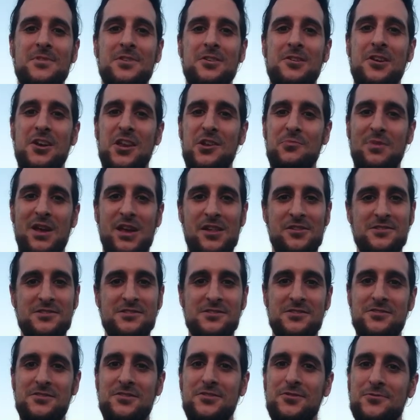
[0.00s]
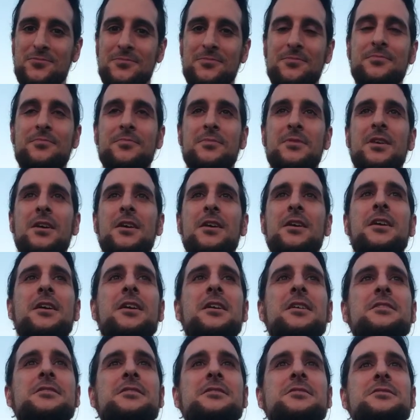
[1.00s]
You gotta balance the two.
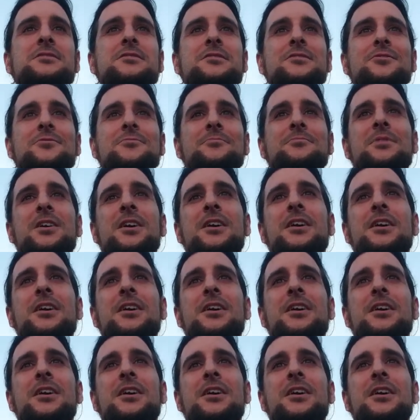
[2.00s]
So,